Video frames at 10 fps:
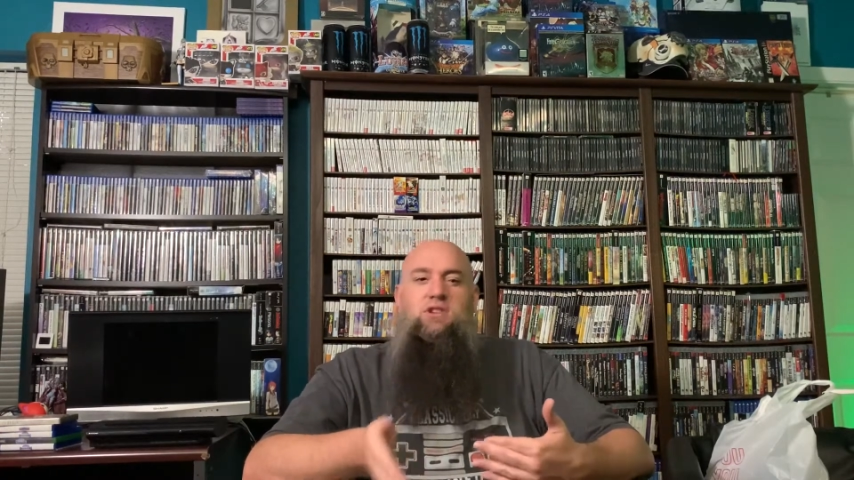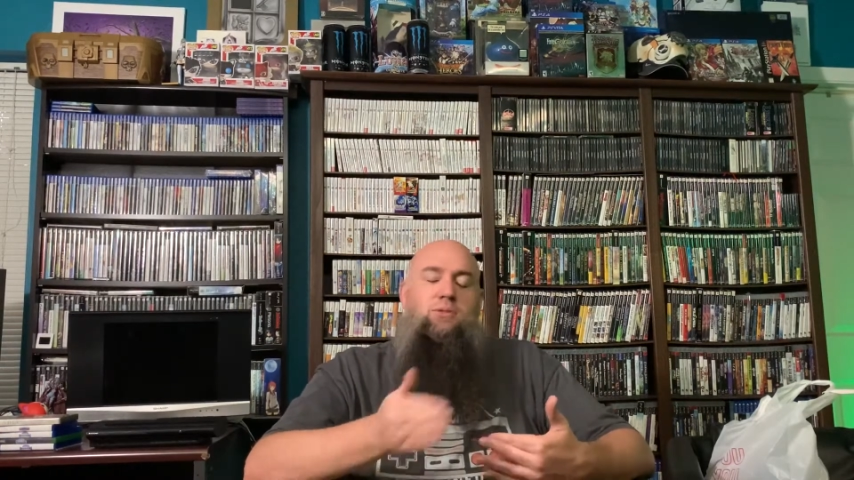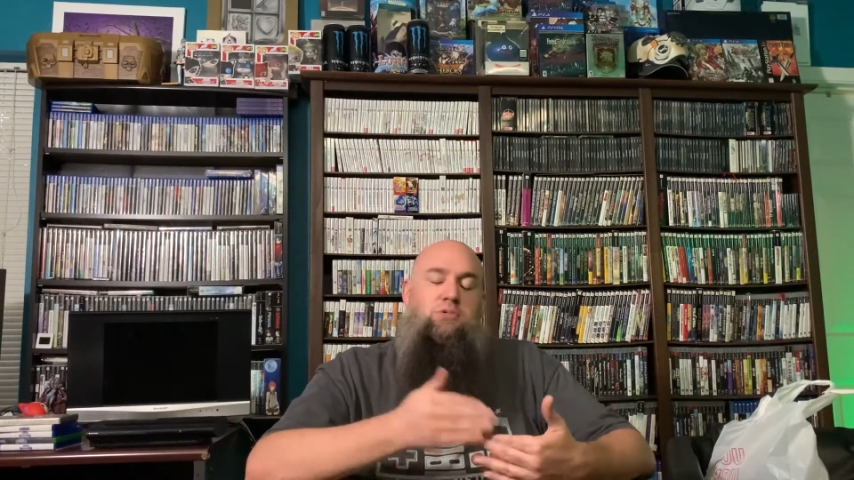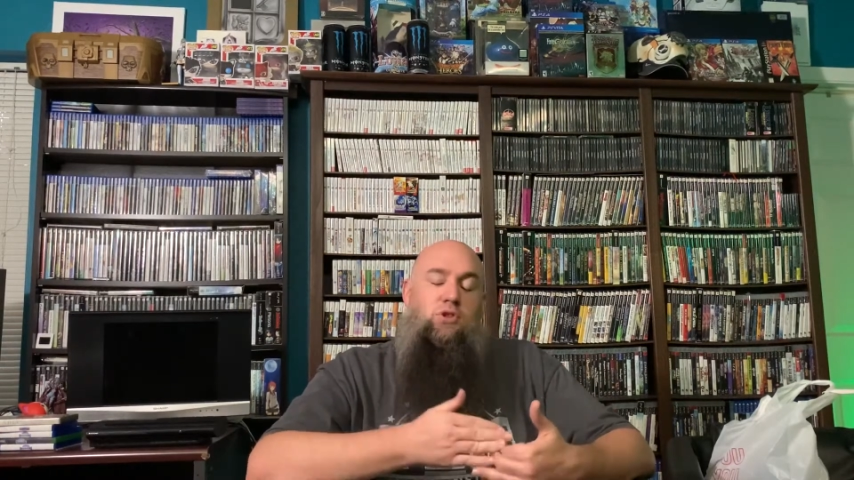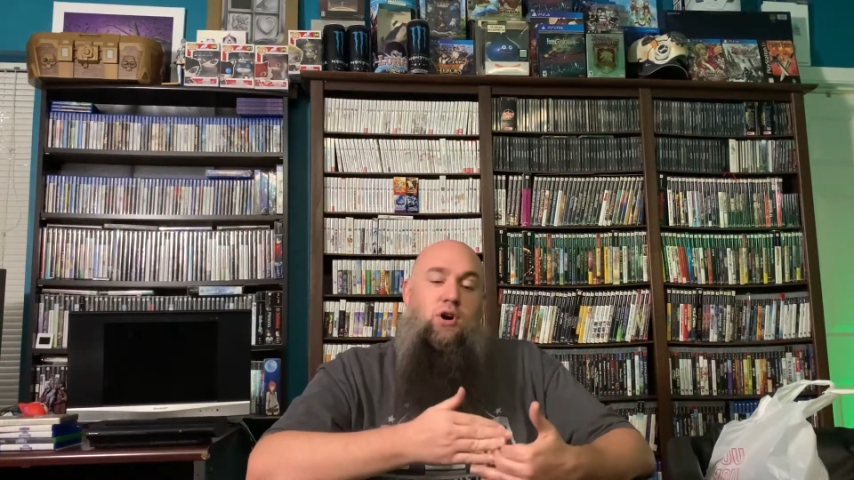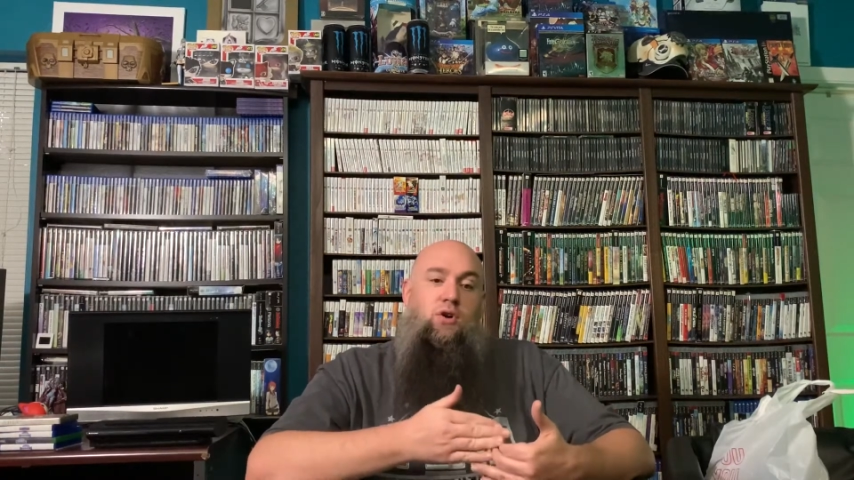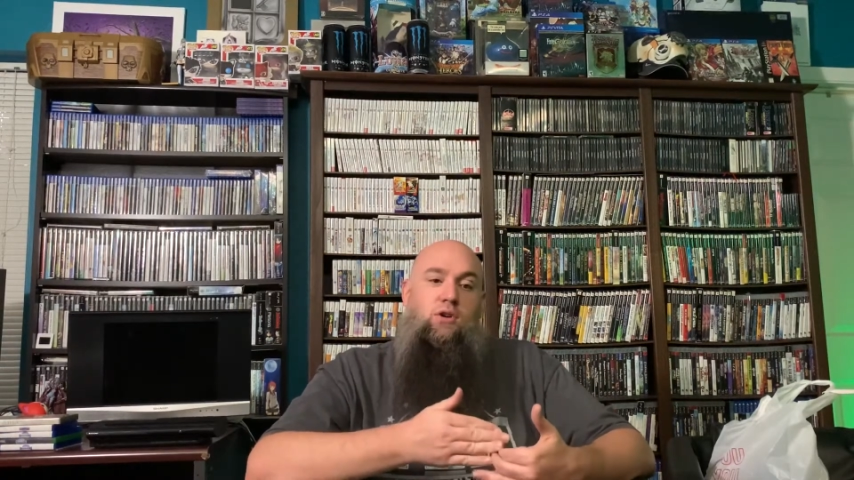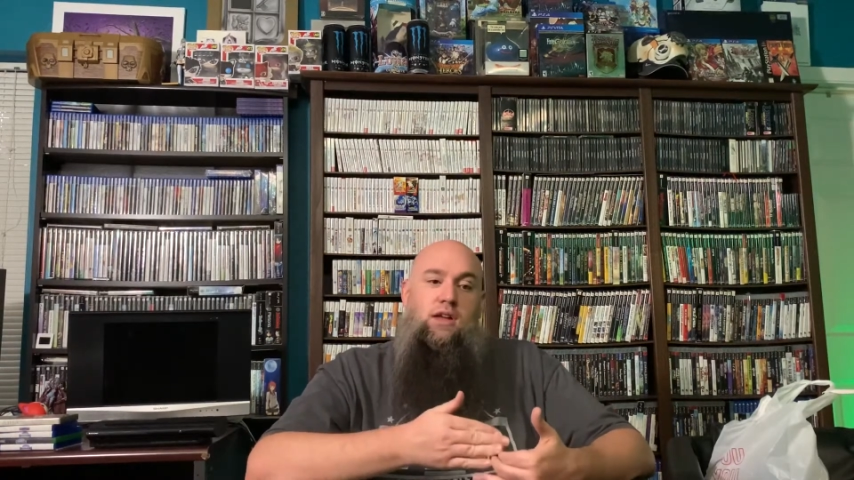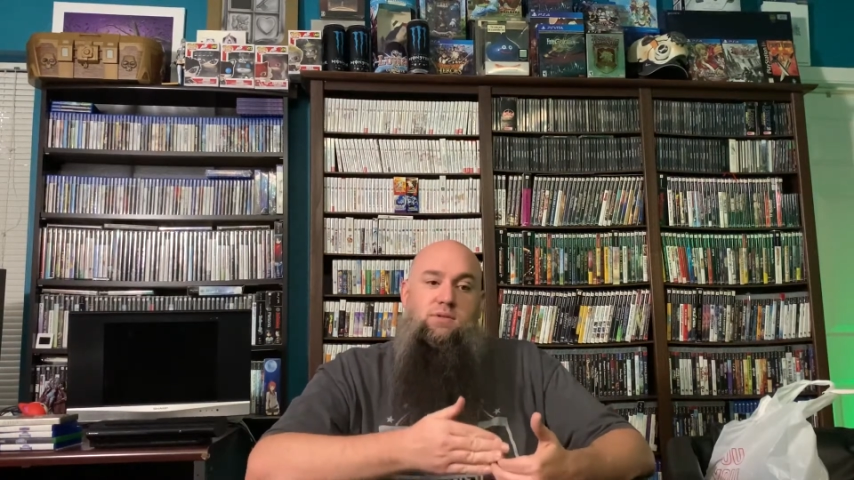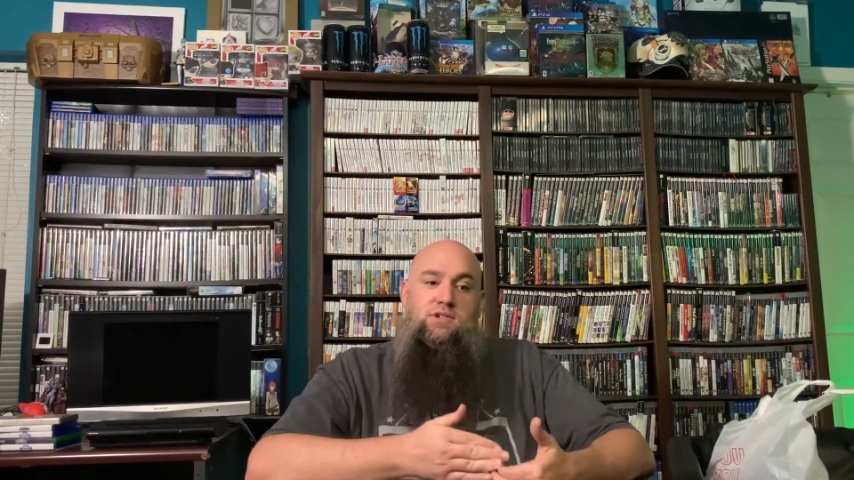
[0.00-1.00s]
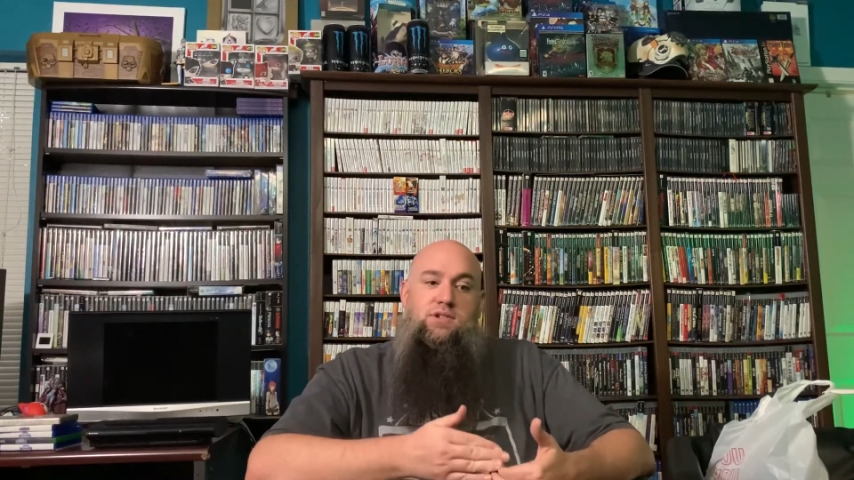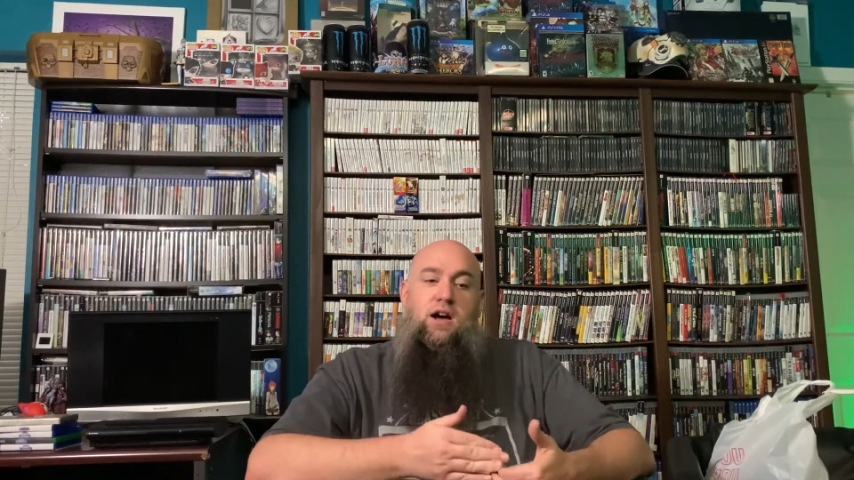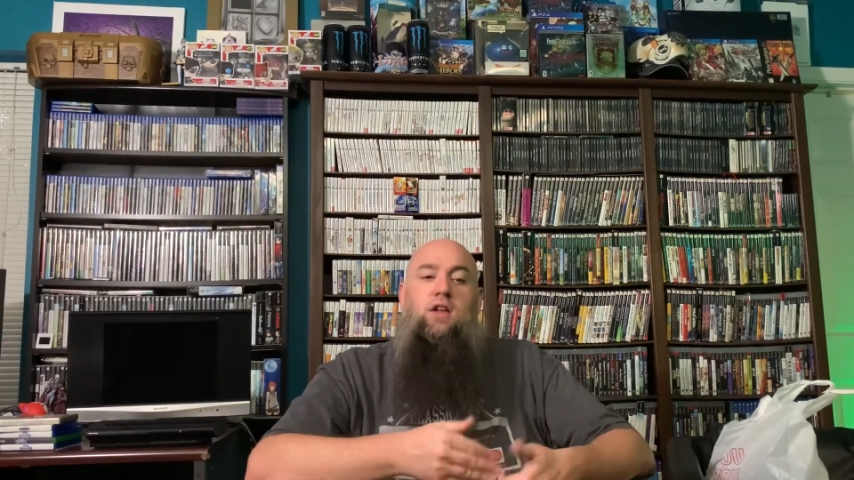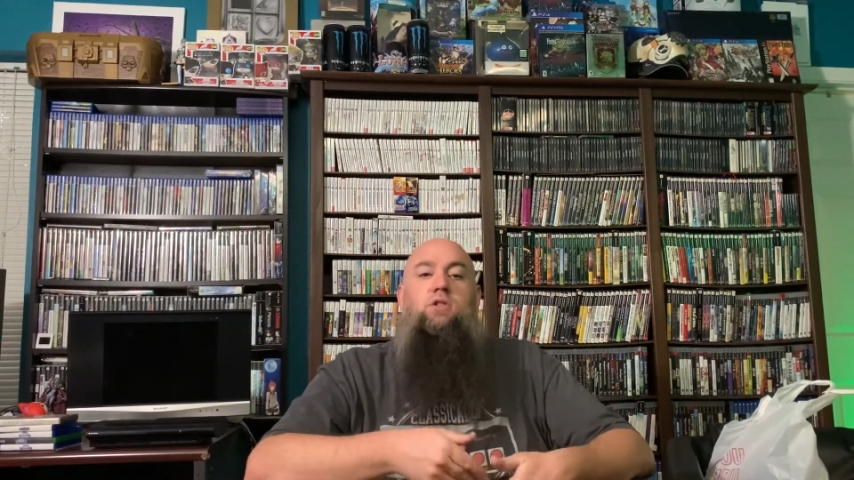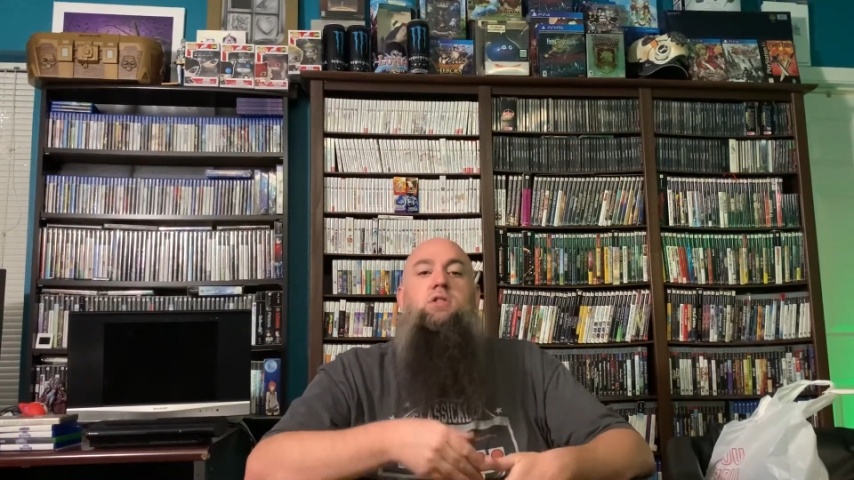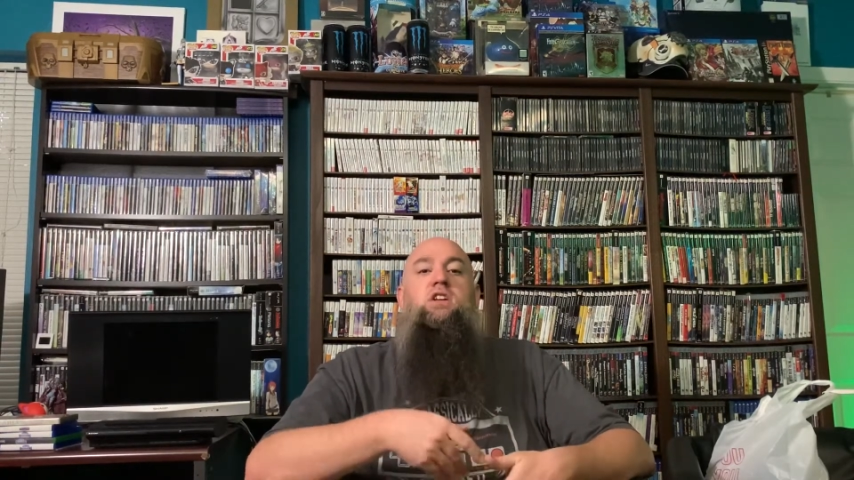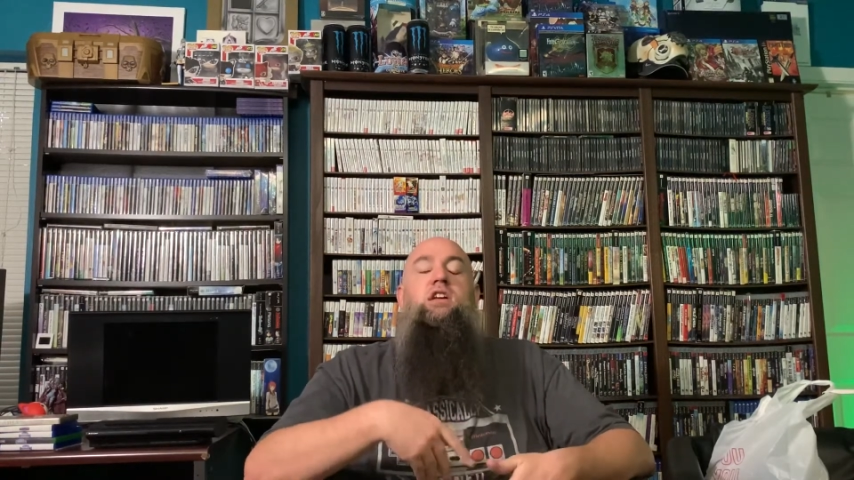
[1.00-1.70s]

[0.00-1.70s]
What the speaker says: or below, it was $1.